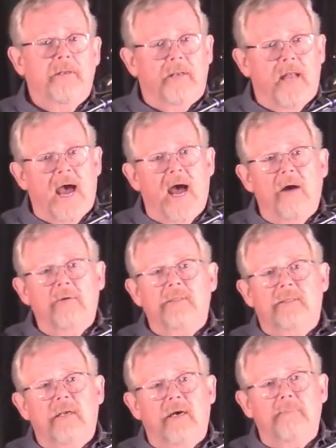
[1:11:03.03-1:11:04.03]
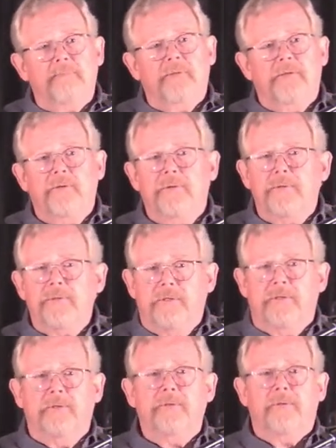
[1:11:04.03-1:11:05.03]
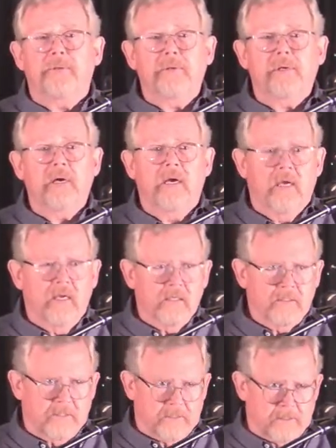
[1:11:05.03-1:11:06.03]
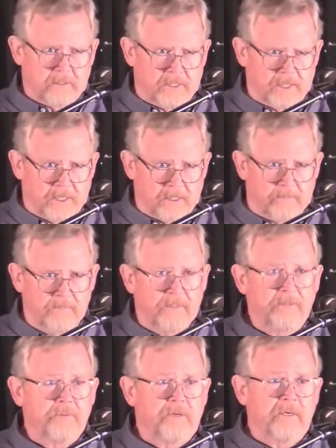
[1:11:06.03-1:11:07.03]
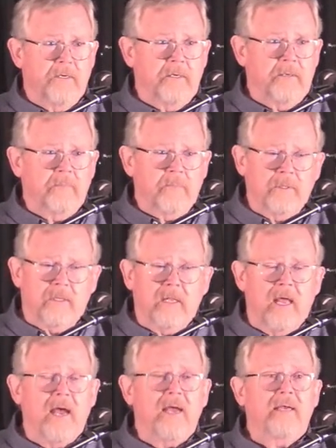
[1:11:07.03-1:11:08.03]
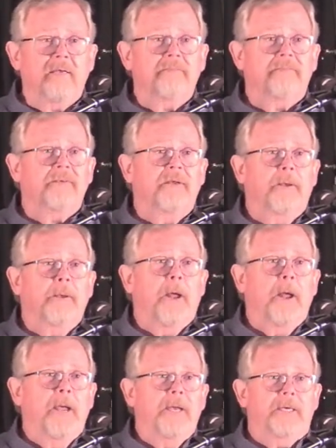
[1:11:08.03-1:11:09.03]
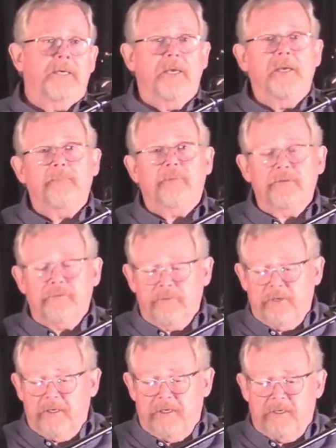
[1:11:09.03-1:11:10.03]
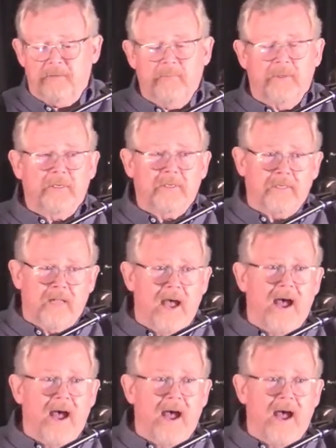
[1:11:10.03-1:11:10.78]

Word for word: Now it's up to you to keep the dream alive. Keep the dream alive.